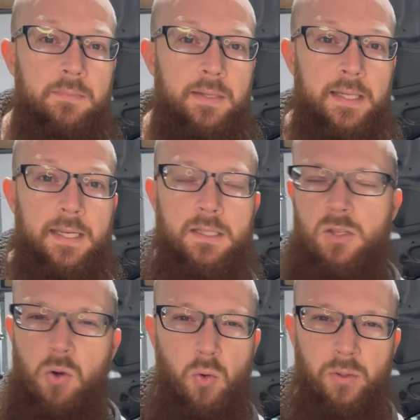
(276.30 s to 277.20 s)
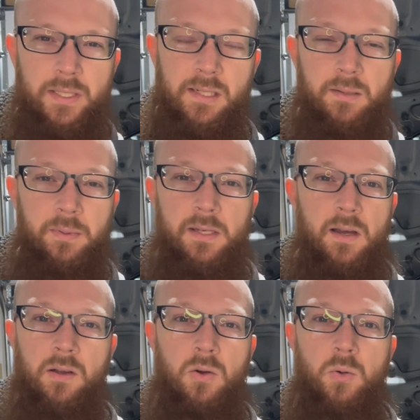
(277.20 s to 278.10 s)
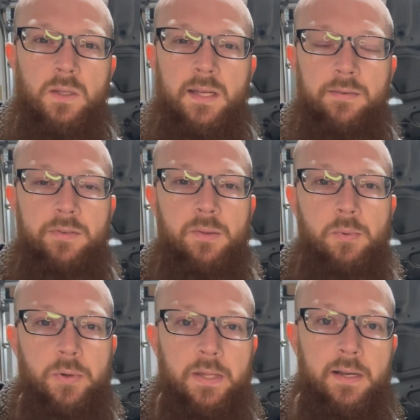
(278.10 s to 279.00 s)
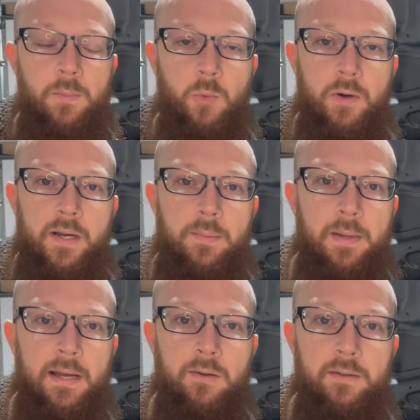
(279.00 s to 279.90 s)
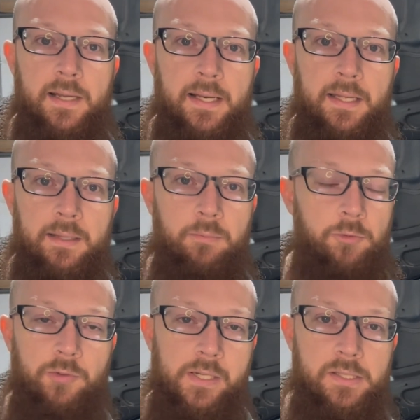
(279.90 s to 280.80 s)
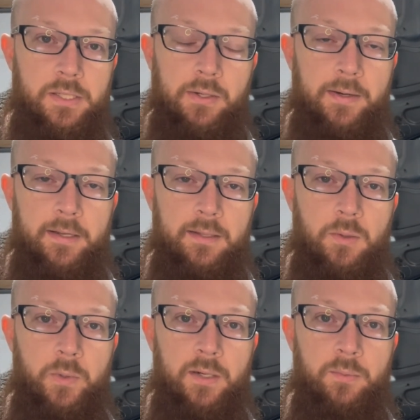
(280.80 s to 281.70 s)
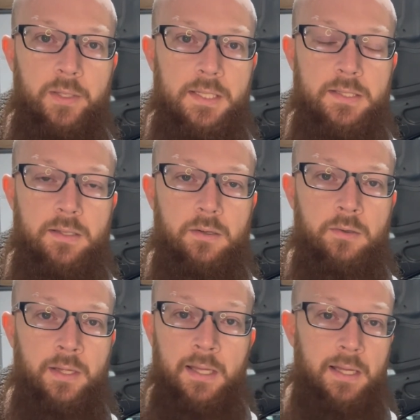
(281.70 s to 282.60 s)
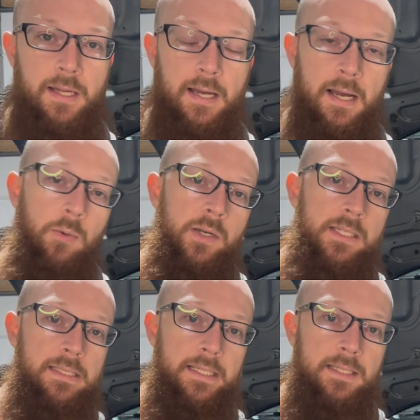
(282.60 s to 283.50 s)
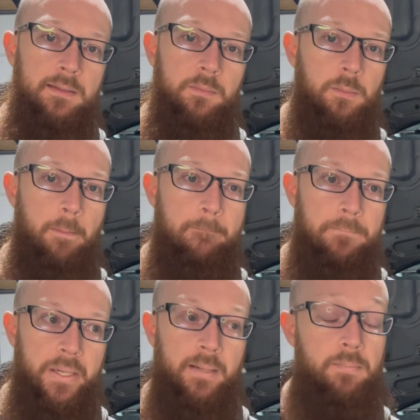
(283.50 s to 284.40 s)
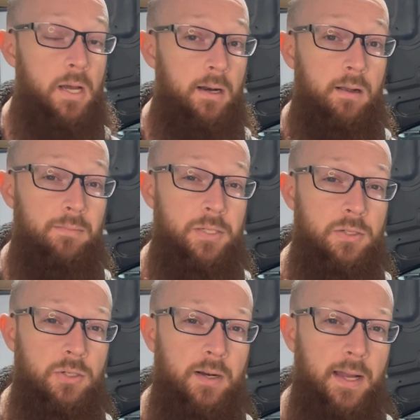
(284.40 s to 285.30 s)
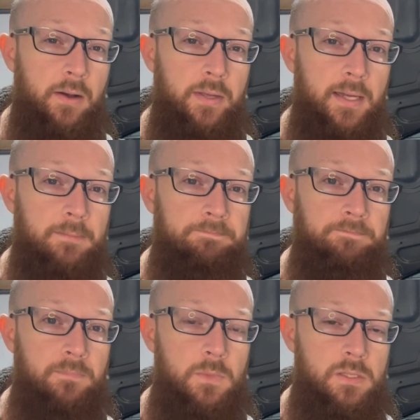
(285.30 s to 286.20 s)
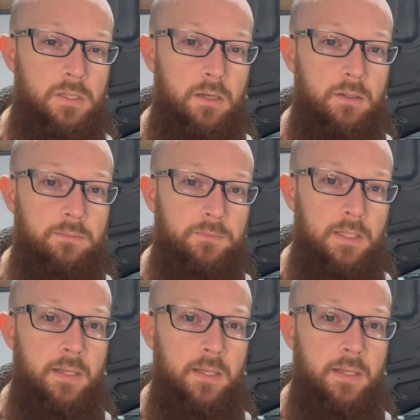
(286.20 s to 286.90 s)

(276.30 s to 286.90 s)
It gets cold here, but not cold enough to the point that I'm worried about any freezing or anything weird with it. So I want to delete it, but I'm not 100% sure how yet. So